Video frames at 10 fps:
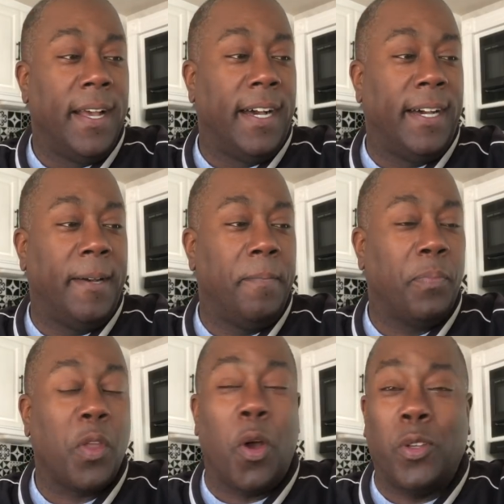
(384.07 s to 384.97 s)

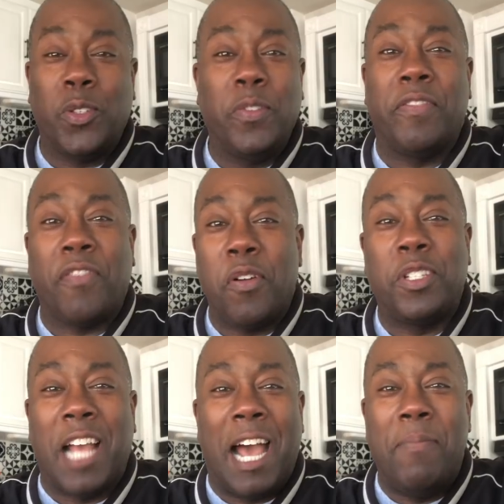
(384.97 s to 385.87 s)
Also, the
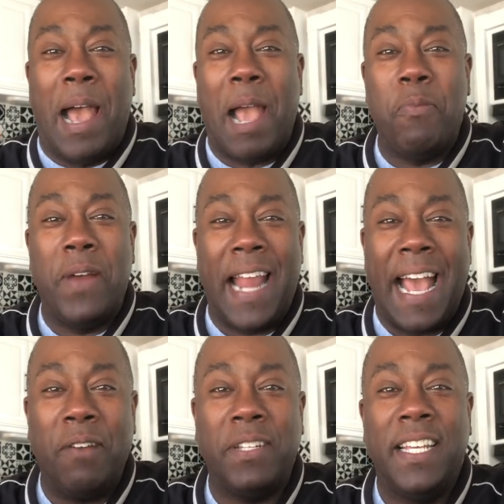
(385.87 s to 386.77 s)
first time I went
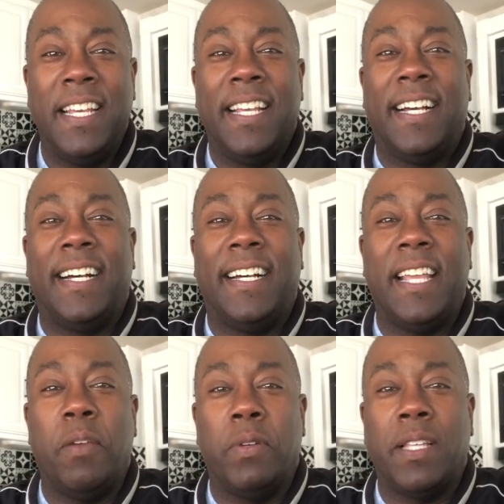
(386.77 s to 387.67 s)
out,
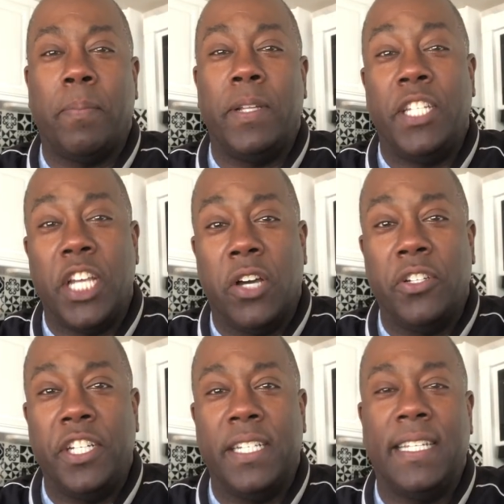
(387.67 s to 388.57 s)
it was up in
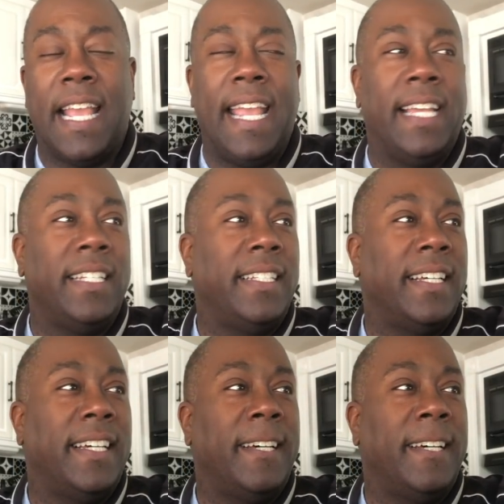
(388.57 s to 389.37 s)
Georgia, and